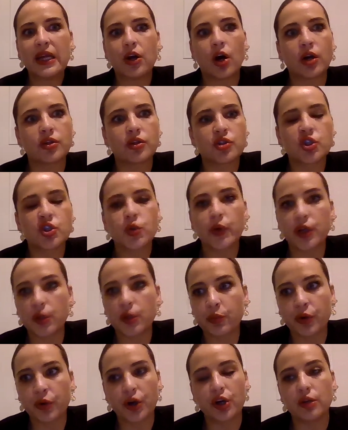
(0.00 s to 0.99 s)
on soil
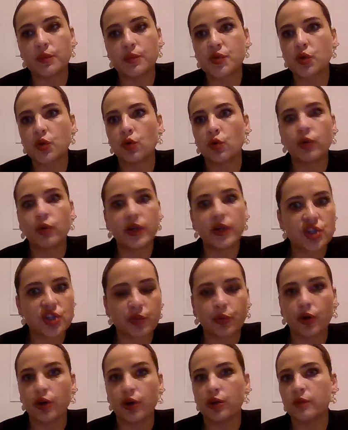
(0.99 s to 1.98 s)
probes or moisture
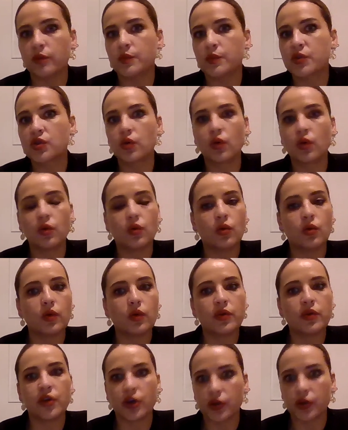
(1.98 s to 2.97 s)
probes or
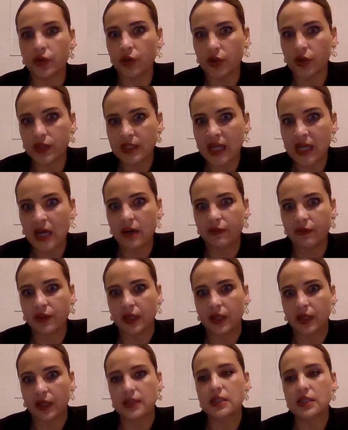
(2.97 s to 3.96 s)
those kind of things.